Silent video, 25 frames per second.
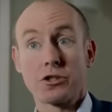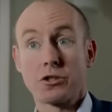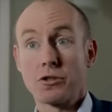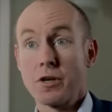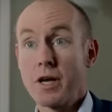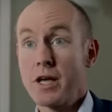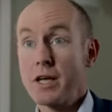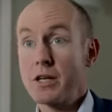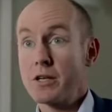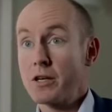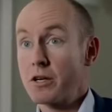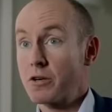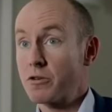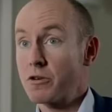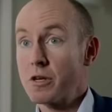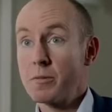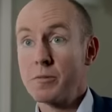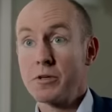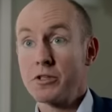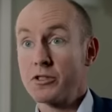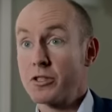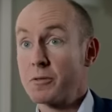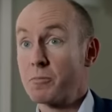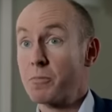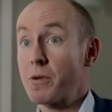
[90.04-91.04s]
trade
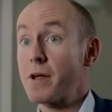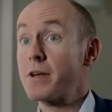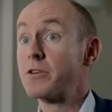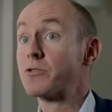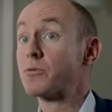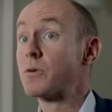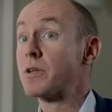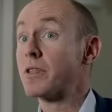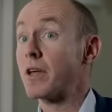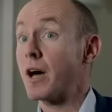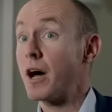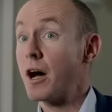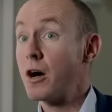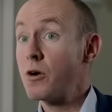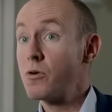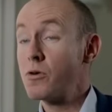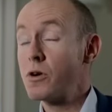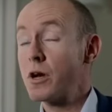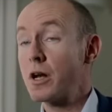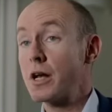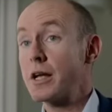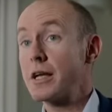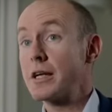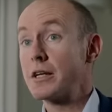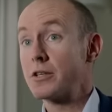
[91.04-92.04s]
agreements in place with
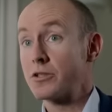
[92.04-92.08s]
only